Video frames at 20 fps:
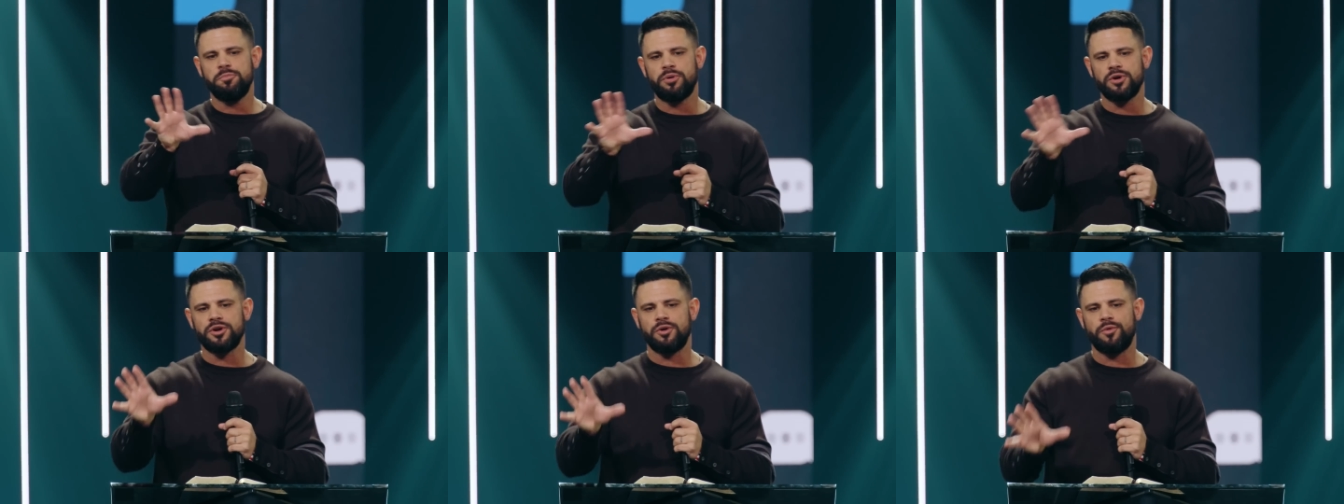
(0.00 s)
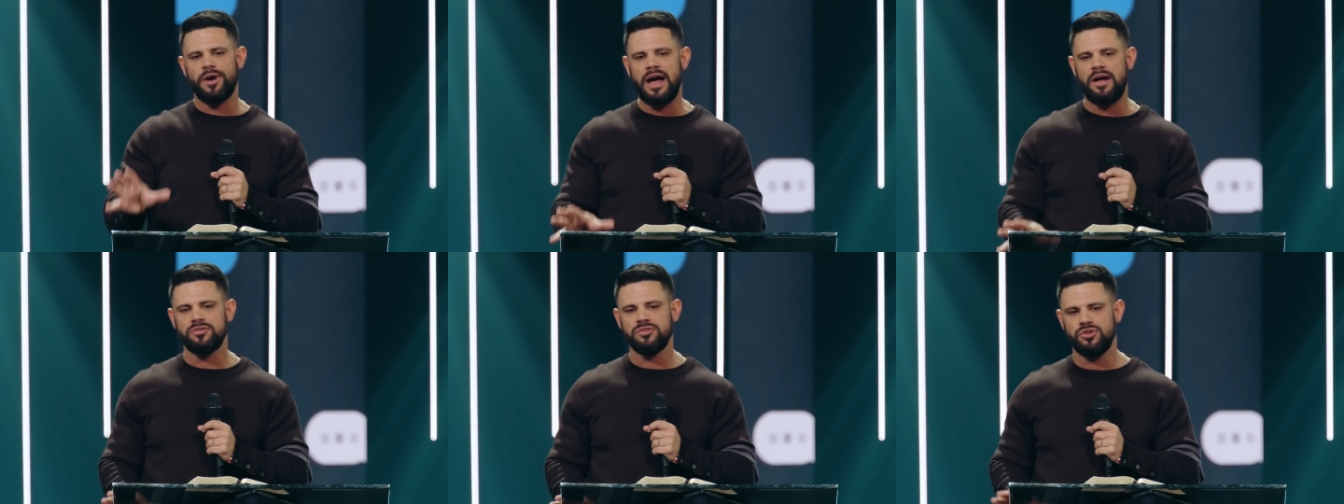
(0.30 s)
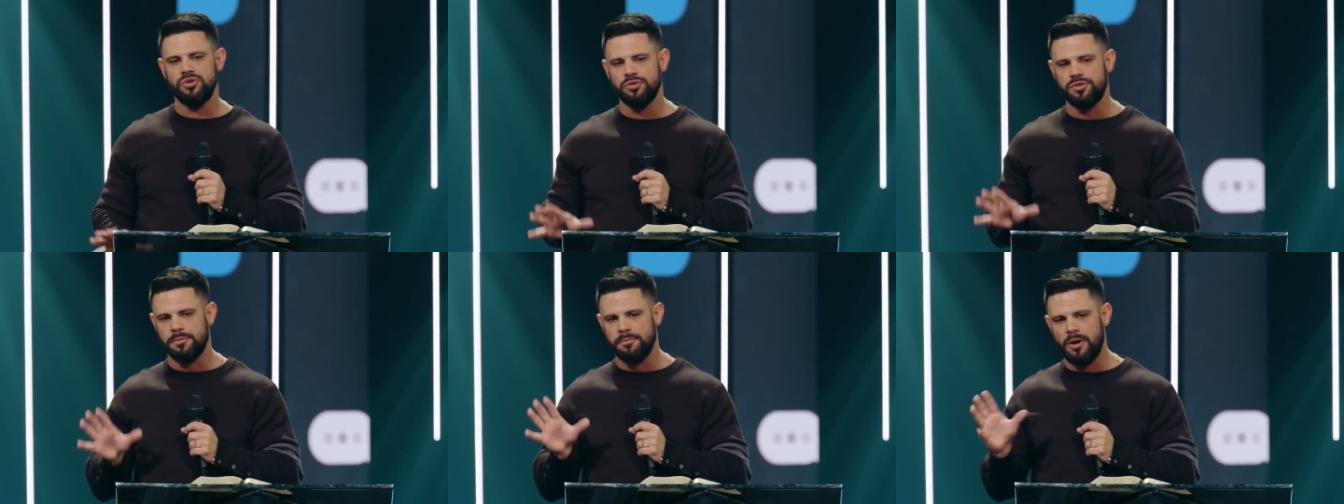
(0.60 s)
put around
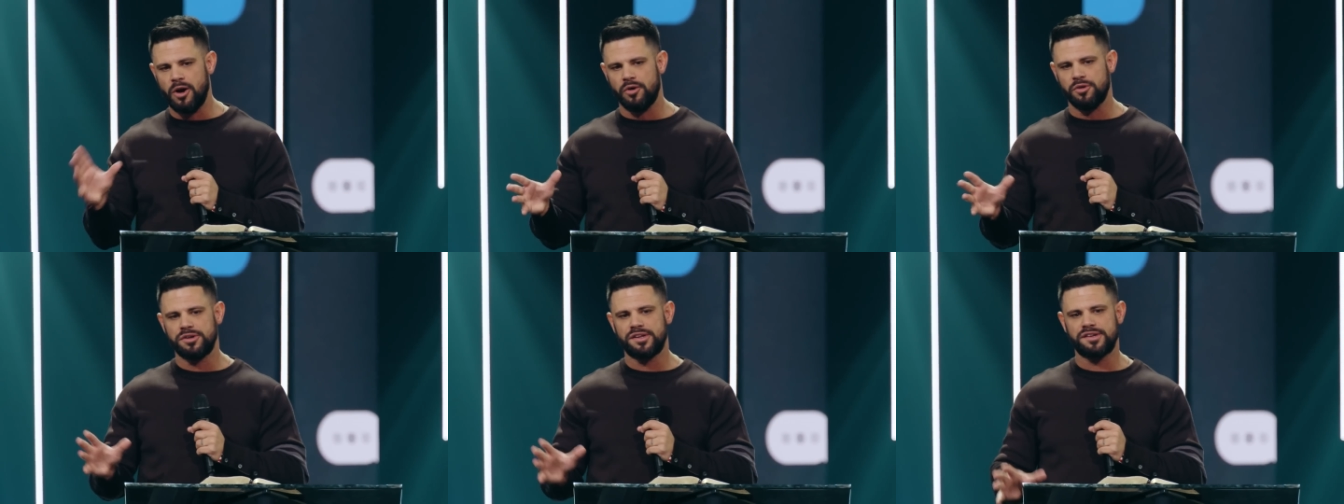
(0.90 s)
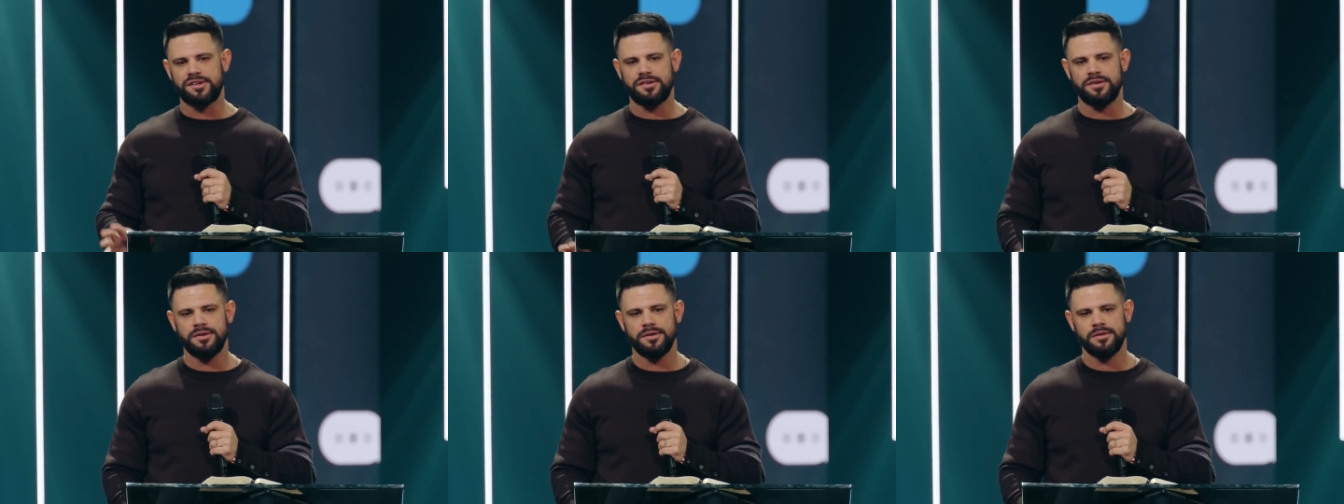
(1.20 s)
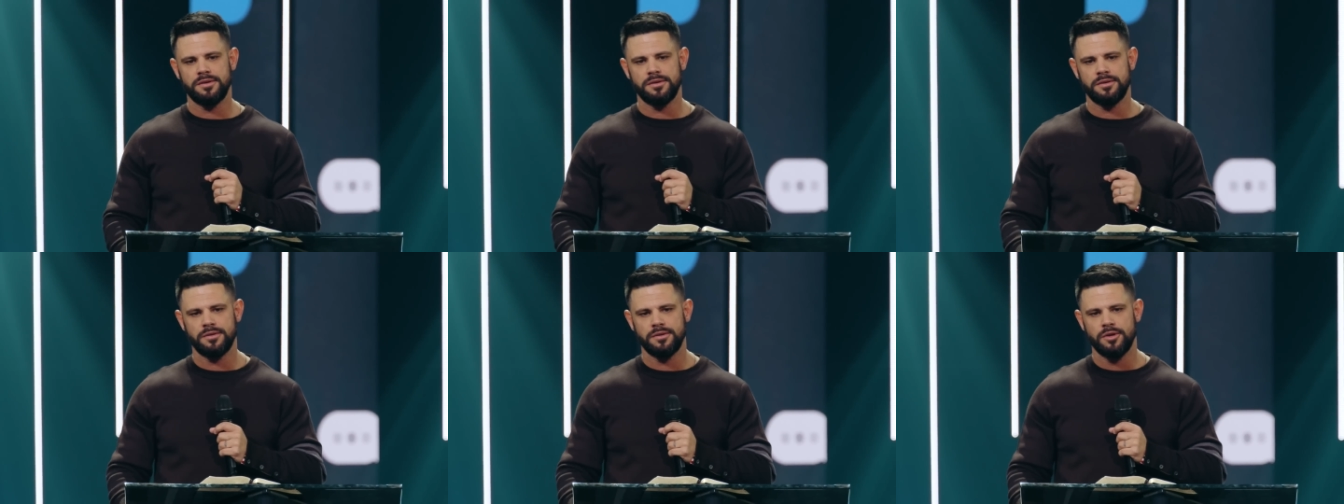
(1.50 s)
you the most
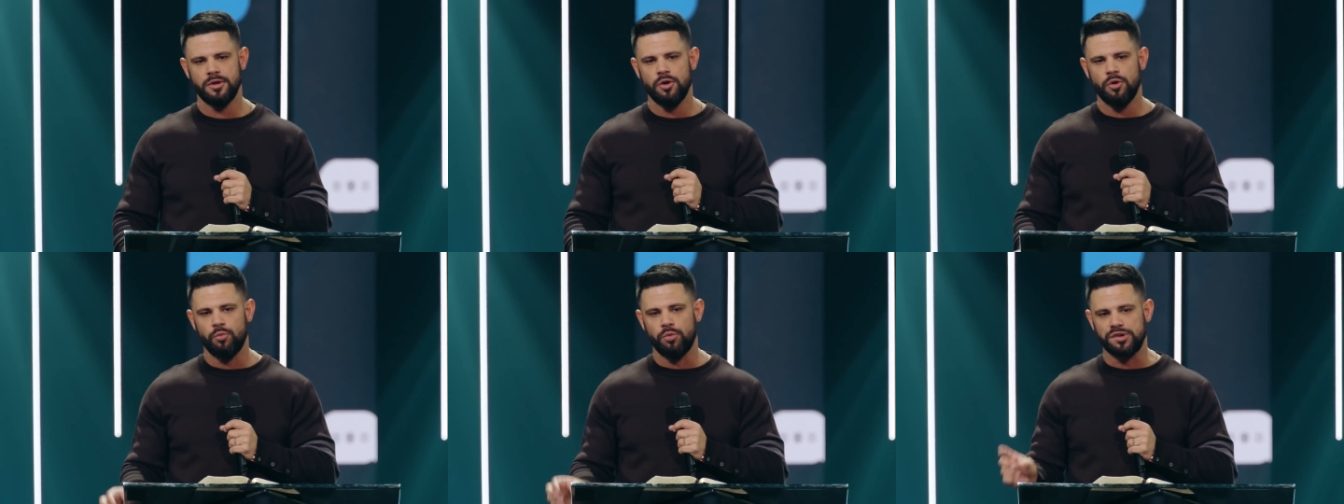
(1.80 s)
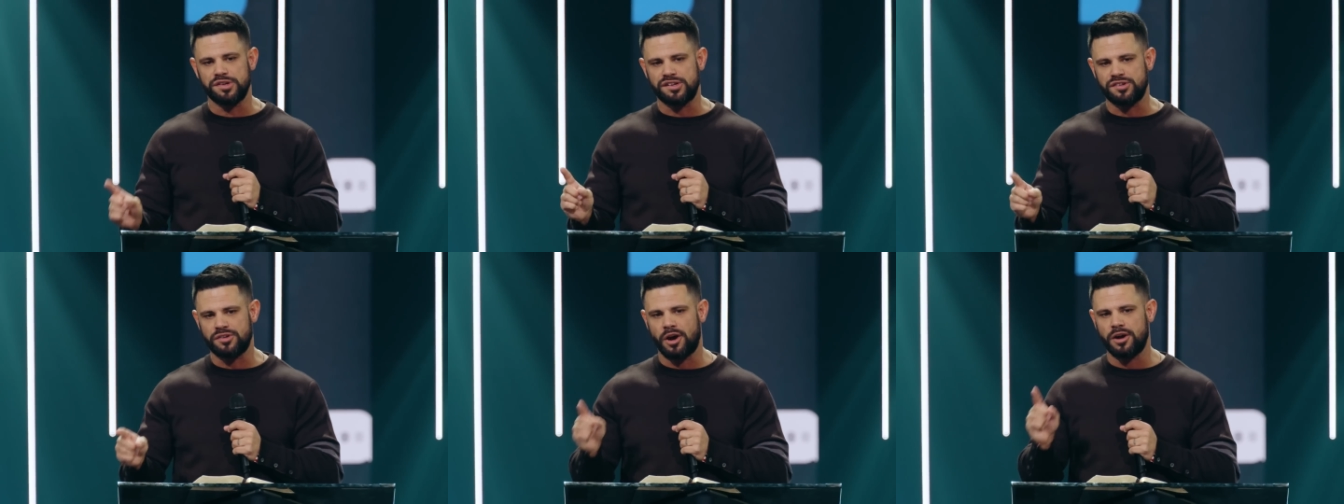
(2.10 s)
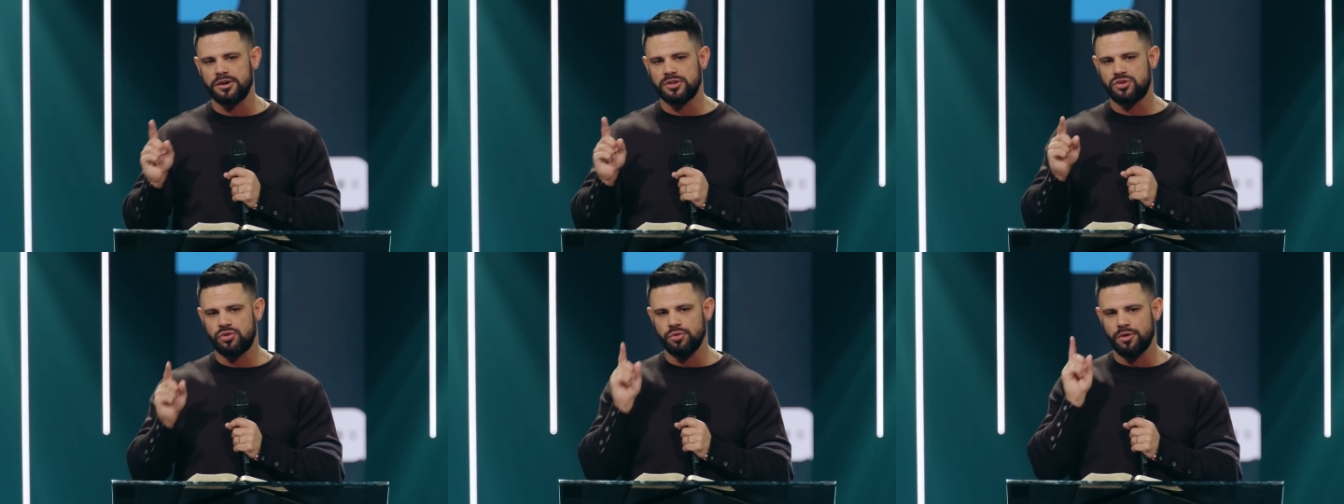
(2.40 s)
will
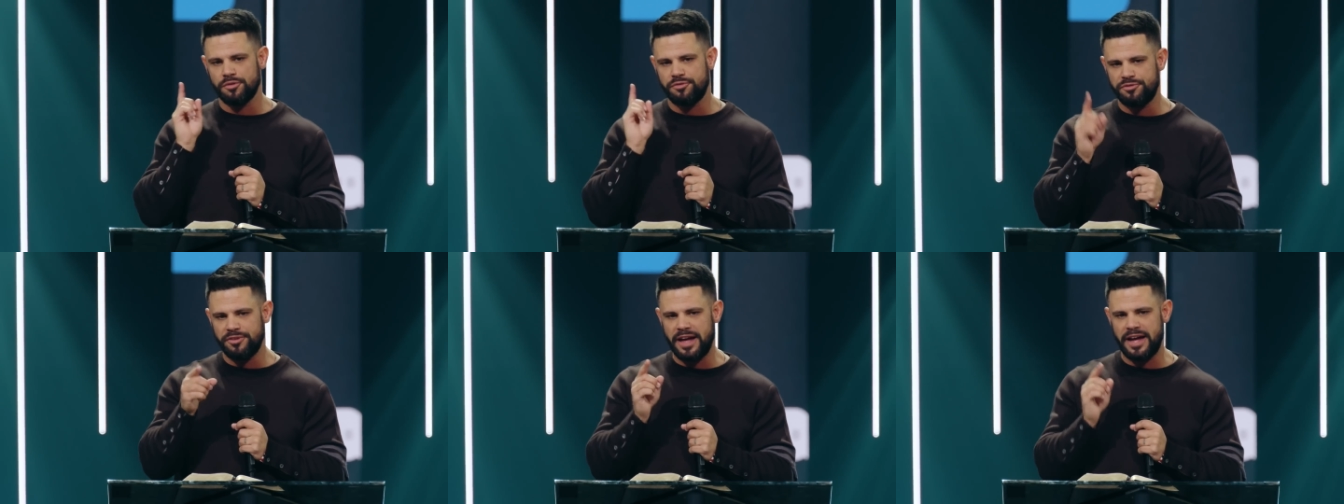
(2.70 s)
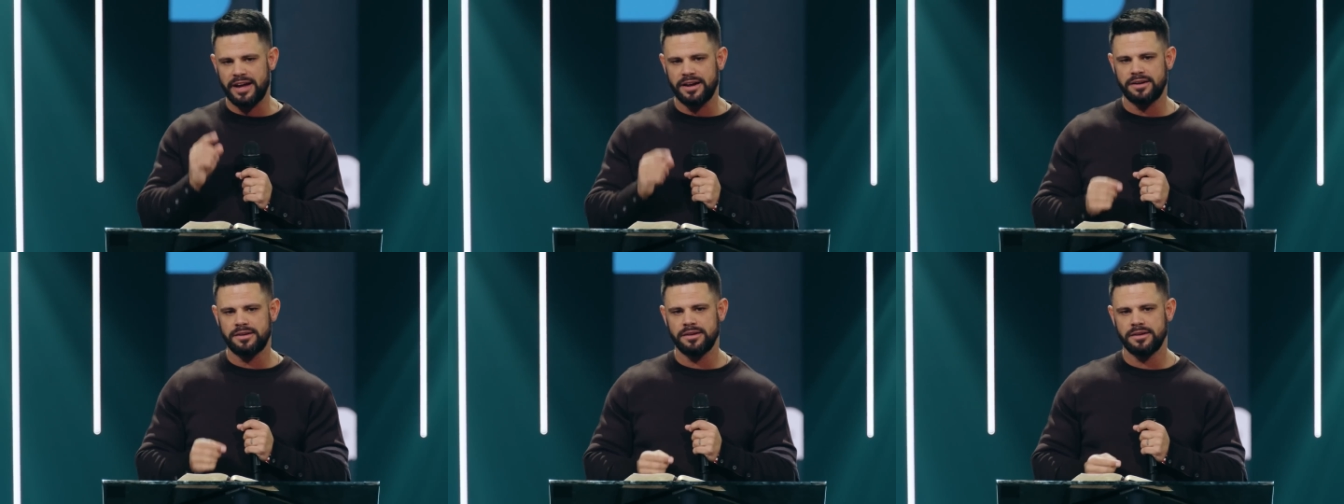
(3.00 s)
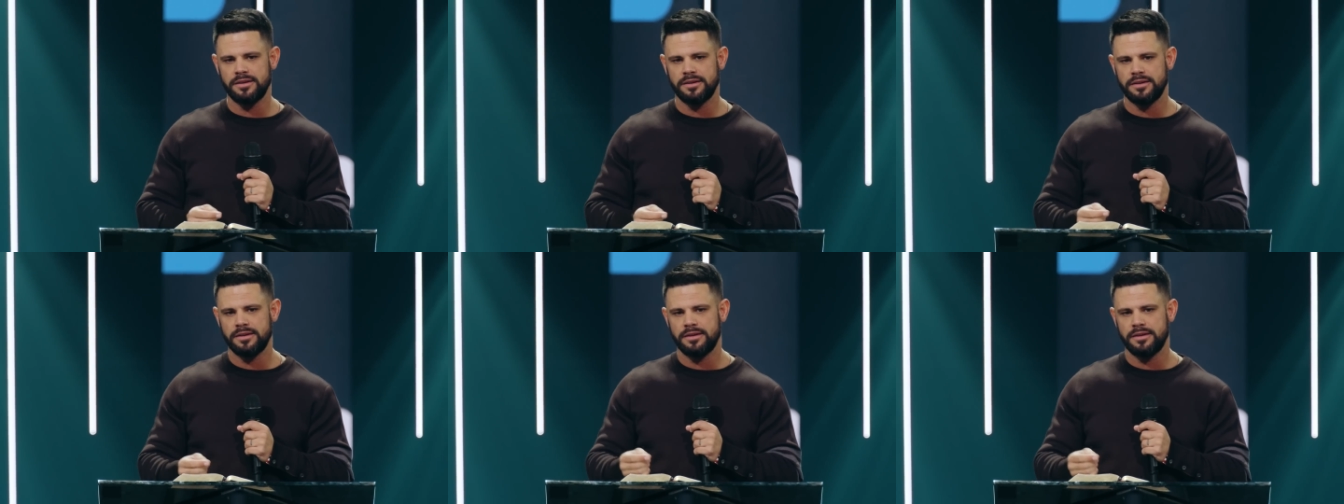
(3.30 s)
start to affect